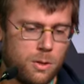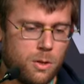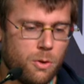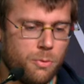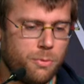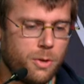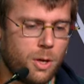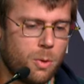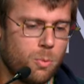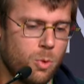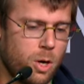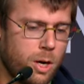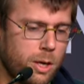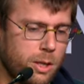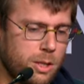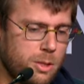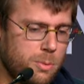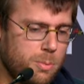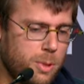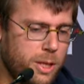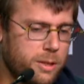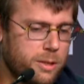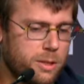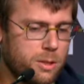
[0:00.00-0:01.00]
The firmware is
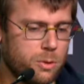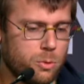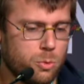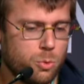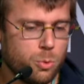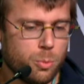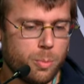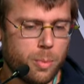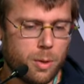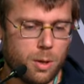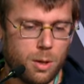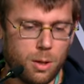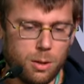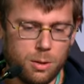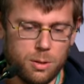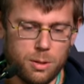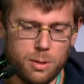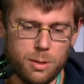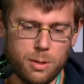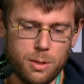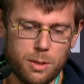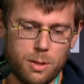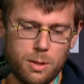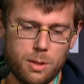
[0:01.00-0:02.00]
split in two parts,
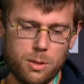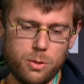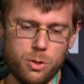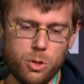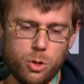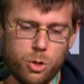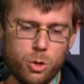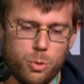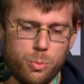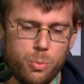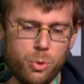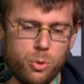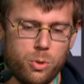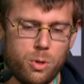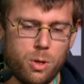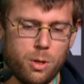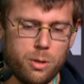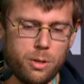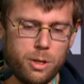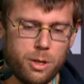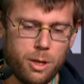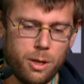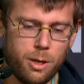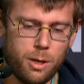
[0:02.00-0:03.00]
the
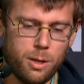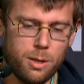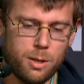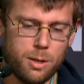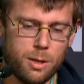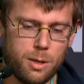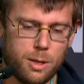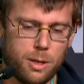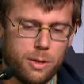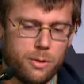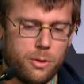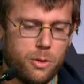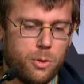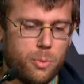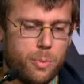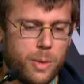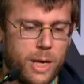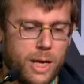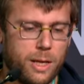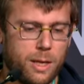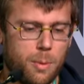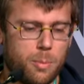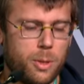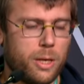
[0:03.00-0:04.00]
bootloader and the
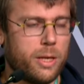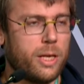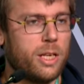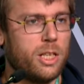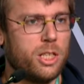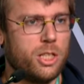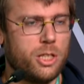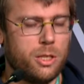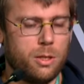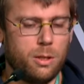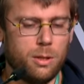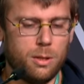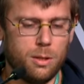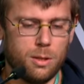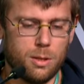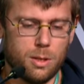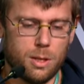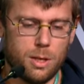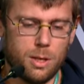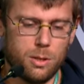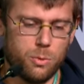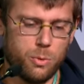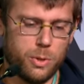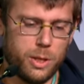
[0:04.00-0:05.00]
main application,
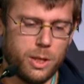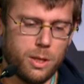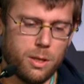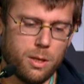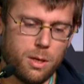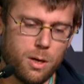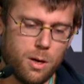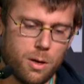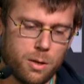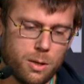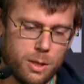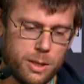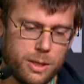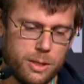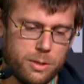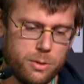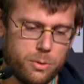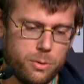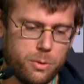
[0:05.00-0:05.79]
and we only